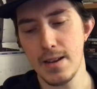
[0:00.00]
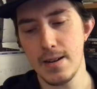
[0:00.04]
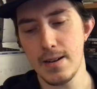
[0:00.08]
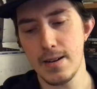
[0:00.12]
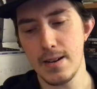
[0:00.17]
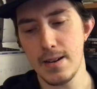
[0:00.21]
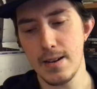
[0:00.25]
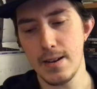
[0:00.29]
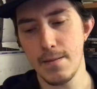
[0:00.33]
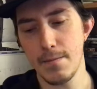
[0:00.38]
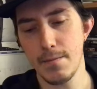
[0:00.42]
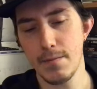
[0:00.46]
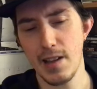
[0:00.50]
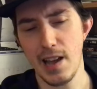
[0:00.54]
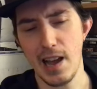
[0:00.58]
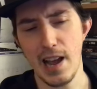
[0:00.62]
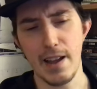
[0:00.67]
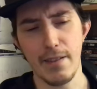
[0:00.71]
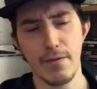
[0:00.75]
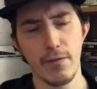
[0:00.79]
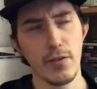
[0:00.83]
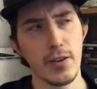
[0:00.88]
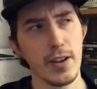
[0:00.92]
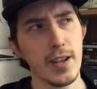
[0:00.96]
Uh,
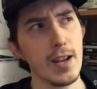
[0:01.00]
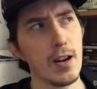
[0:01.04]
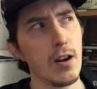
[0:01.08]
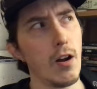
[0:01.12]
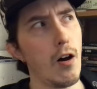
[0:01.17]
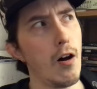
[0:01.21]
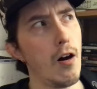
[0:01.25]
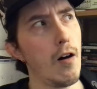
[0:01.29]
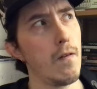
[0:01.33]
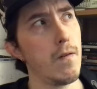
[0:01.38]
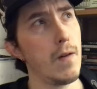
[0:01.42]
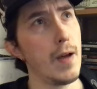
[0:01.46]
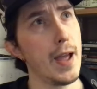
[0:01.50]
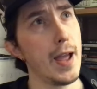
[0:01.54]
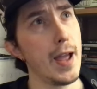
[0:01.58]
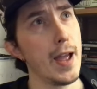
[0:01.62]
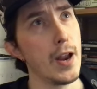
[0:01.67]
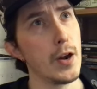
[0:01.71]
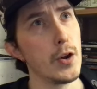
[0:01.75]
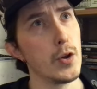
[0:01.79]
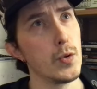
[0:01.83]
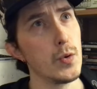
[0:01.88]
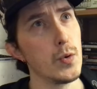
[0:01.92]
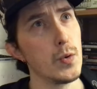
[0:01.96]
I forget
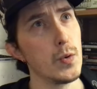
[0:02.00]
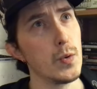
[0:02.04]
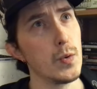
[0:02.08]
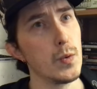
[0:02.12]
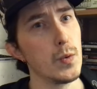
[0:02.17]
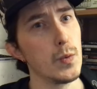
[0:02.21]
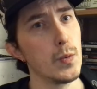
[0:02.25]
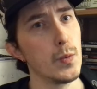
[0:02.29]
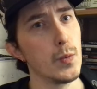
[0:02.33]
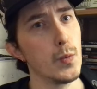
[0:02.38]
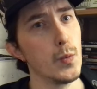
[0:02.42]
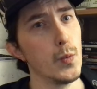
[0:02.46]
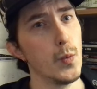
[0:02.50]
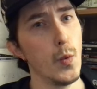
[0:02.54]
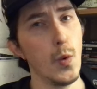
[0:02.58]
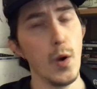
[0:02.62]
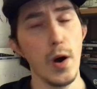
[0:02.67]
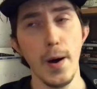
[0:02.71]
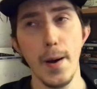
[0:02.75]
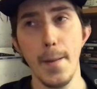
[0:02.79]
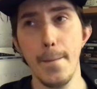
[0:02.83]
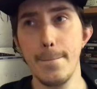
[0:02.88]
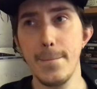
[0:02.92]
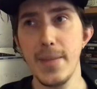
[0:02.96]
offhand who
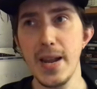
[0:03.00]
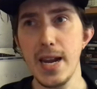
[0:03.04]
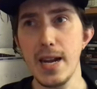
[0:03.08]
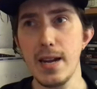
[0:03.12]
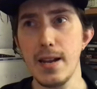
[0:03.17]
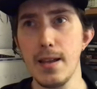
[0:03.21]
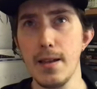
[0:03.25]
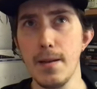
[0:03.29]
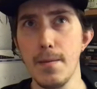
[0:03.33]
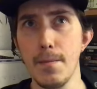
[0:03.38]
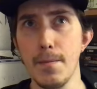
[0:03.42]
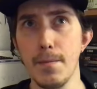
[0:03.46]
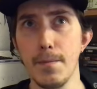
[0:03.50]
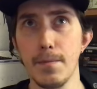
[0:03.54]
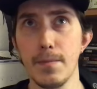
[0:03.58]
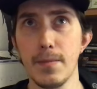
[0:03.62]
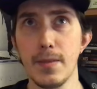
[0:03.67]
beat him.